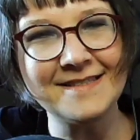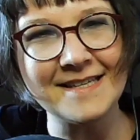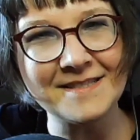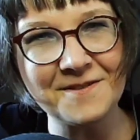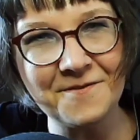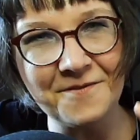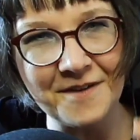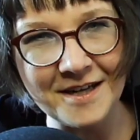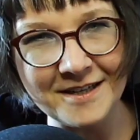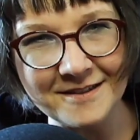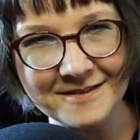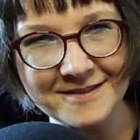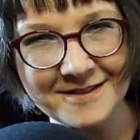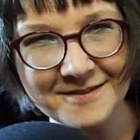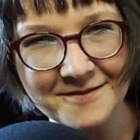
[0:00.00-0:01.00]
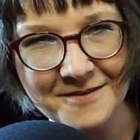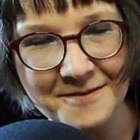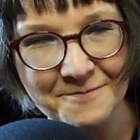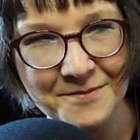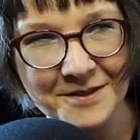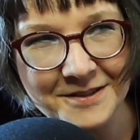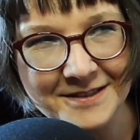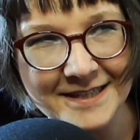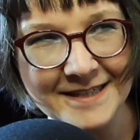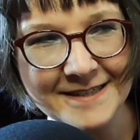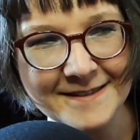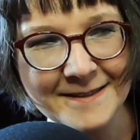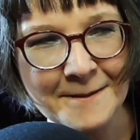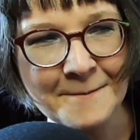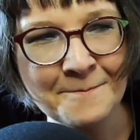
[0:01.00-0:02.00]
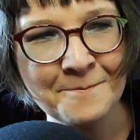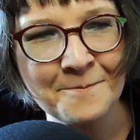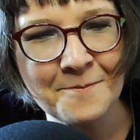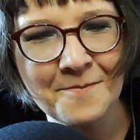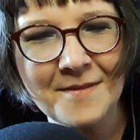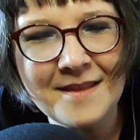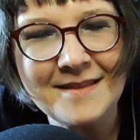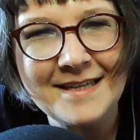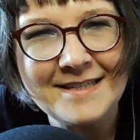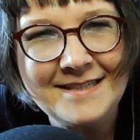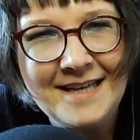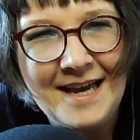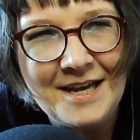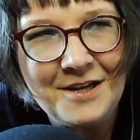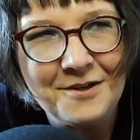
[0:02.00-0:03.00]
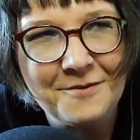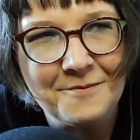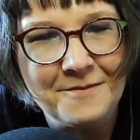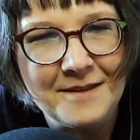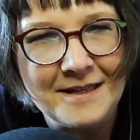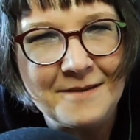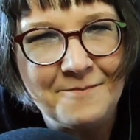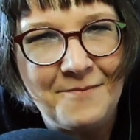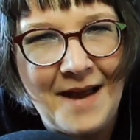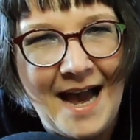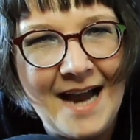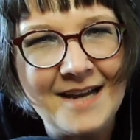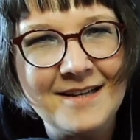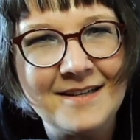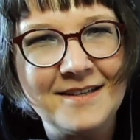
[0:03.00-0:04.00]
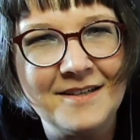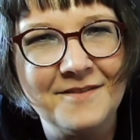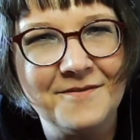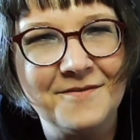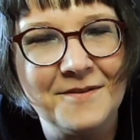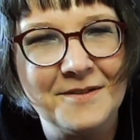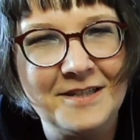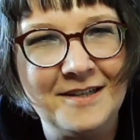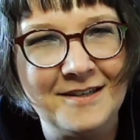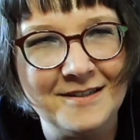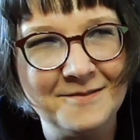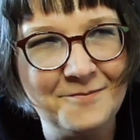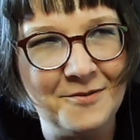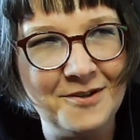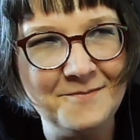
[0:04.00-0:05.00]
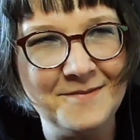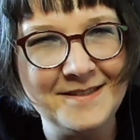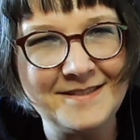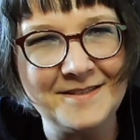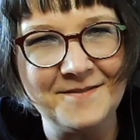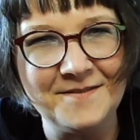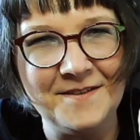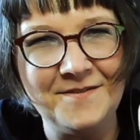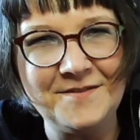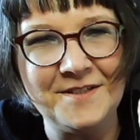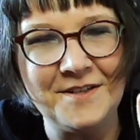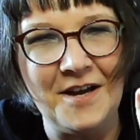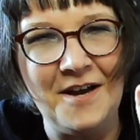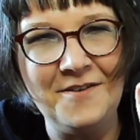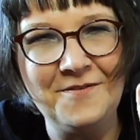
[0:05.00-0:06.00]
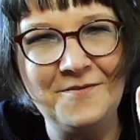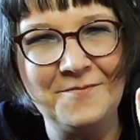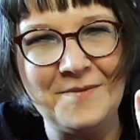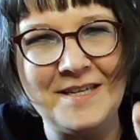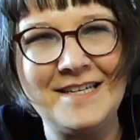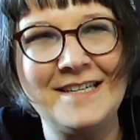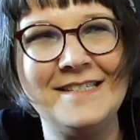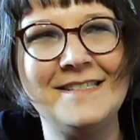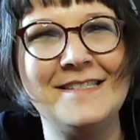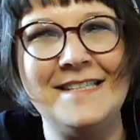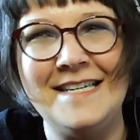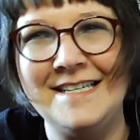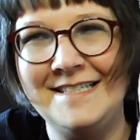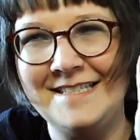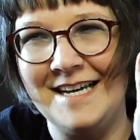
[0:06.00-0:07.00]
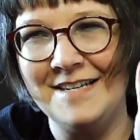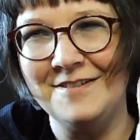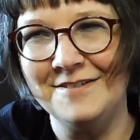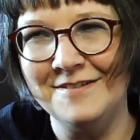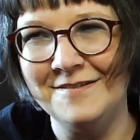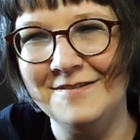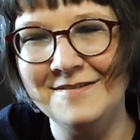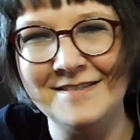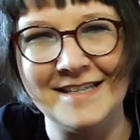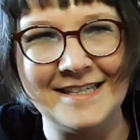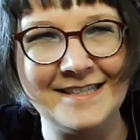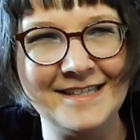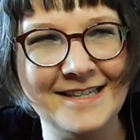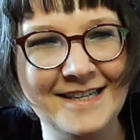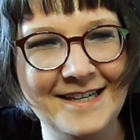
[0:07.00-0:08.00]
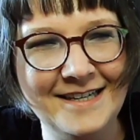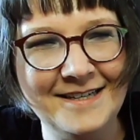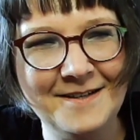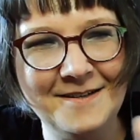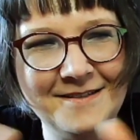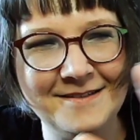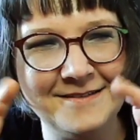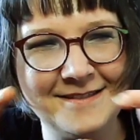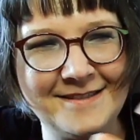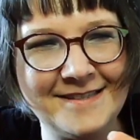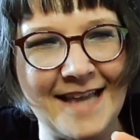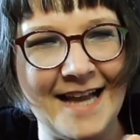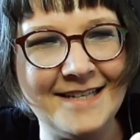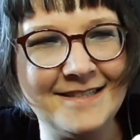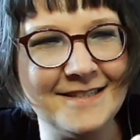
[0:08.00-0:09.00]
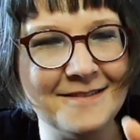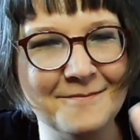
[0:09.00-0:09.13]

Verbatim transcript: sets fire to the buildings, the entire like back of the cardboard must have lifted off because the entire like set